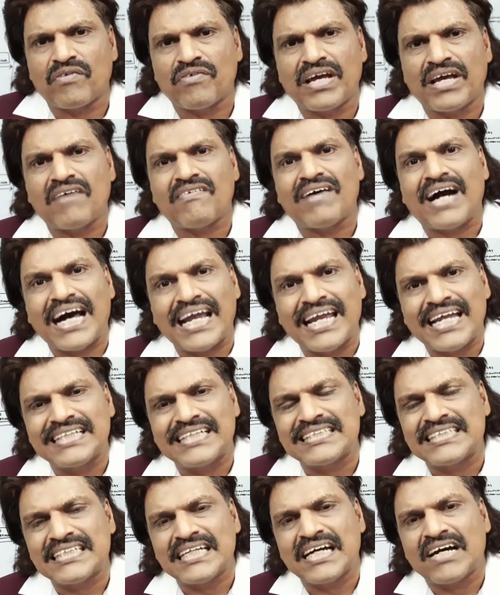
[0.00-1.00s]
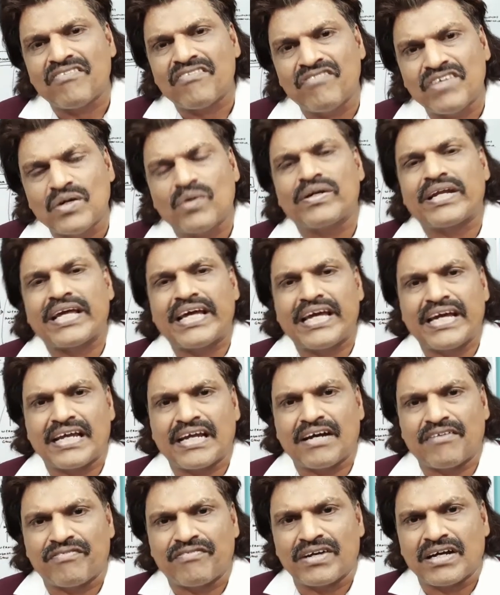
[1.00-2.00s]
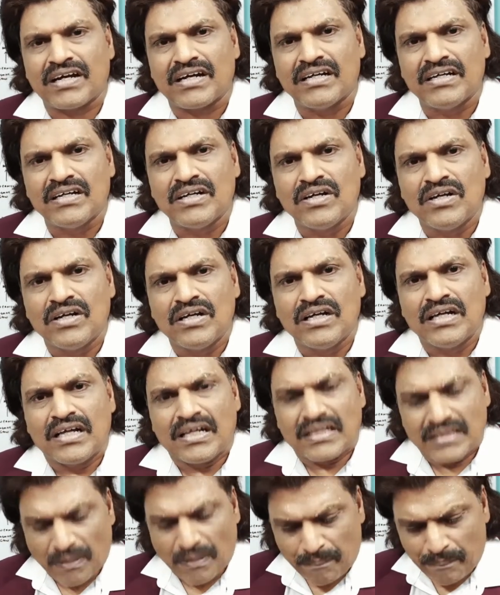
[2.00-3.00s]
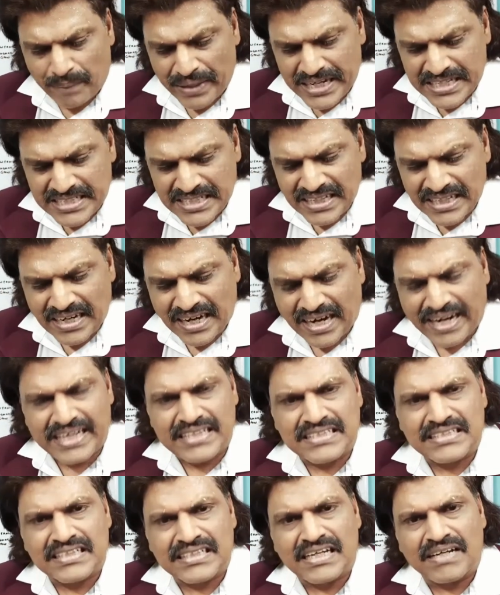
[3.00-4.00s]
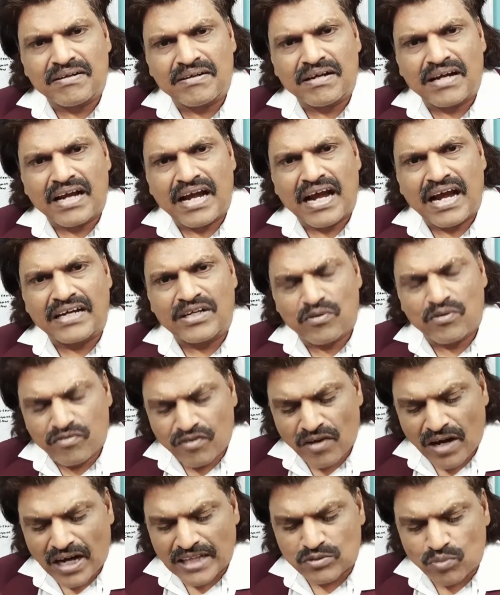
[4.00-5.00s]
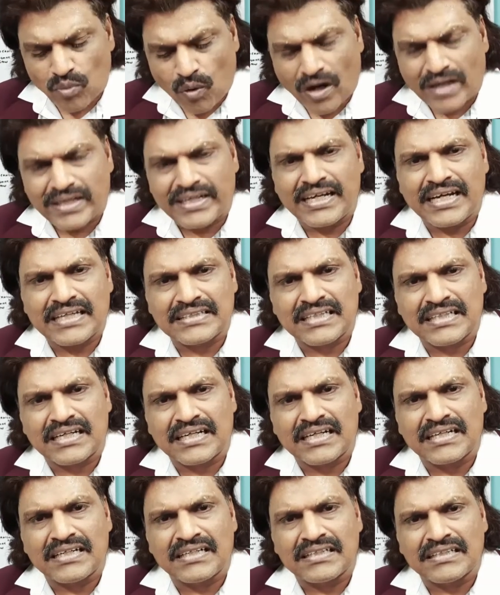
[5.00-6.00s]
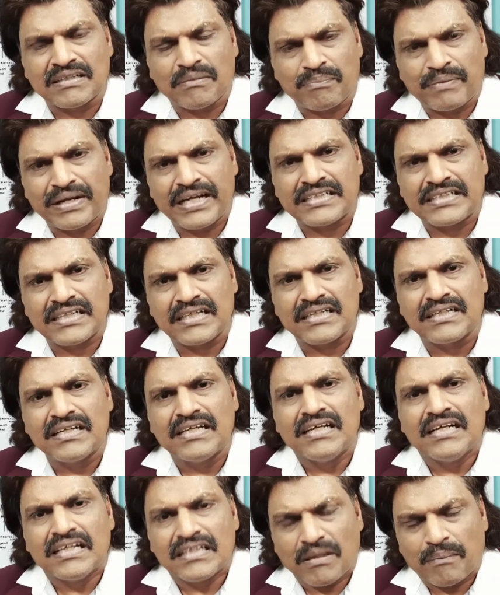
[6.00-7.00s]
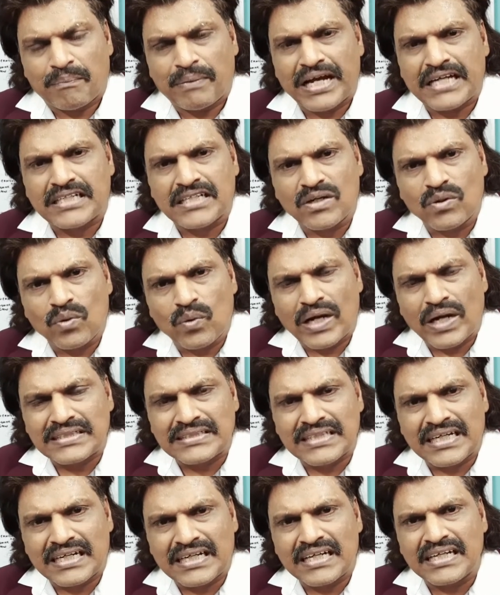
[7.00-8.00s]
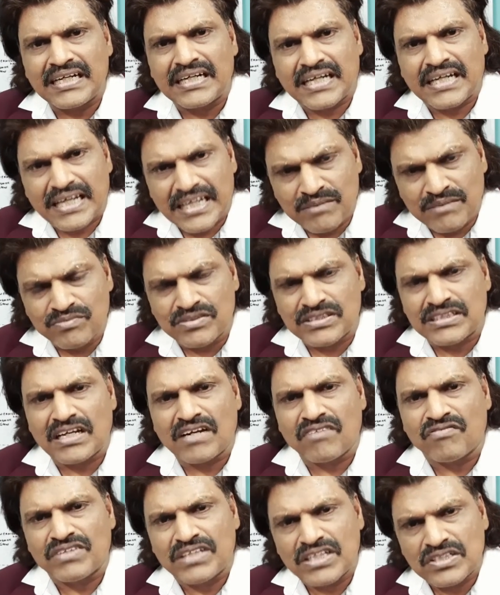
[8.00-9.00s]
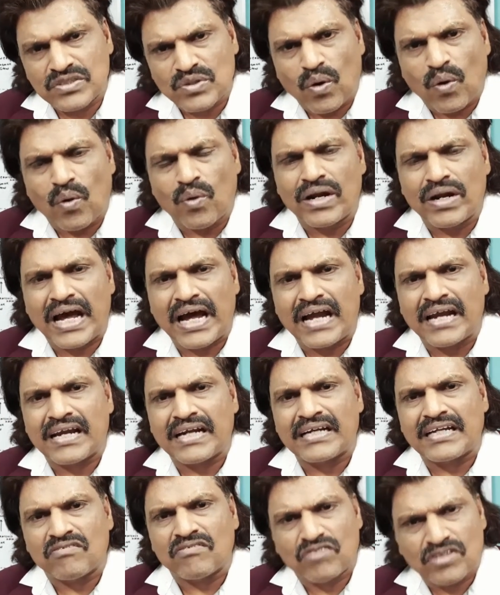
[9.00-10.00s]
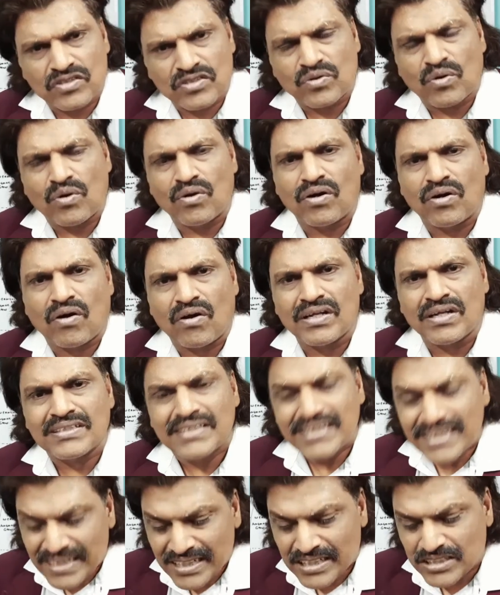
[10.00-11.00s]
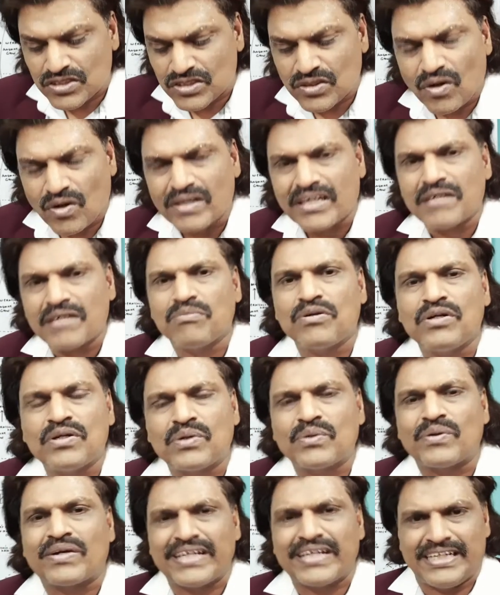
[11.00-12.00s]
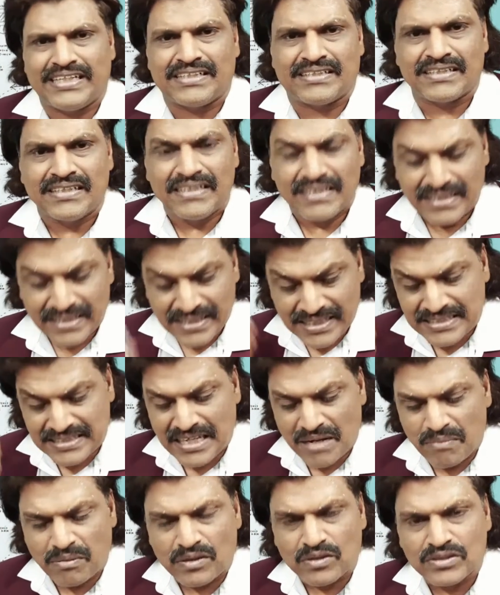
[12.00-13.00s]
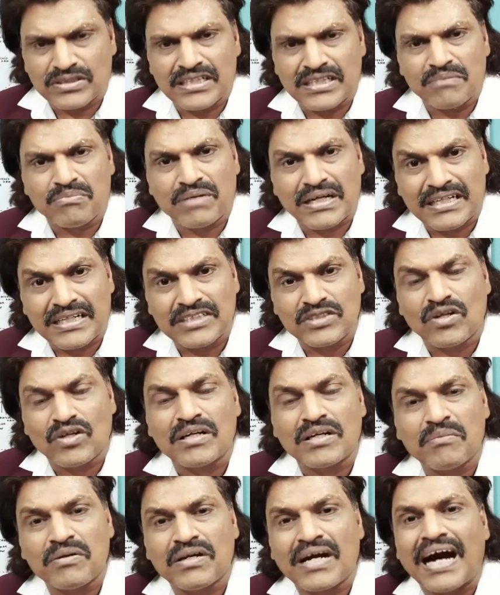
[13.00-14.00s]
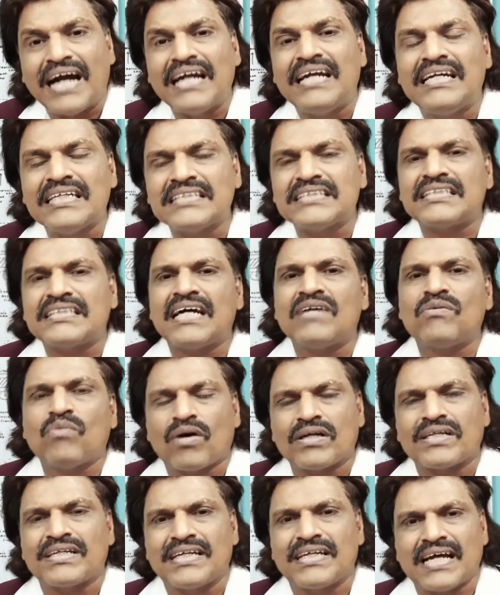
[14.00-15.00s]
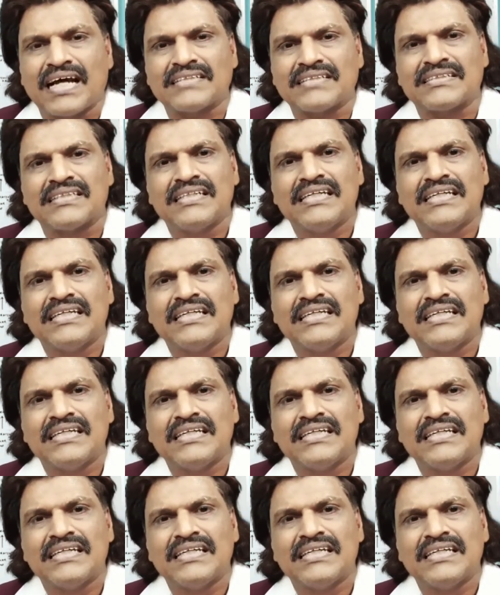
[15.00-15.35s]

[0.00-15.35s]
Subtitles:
we have Alexia without Agraphia. The patient writes, and if you ask what he has written, the patient who has written it himself with his own handwriting, with his own knowledge, is not able to read. He is able to see, but he is not able to understand what he has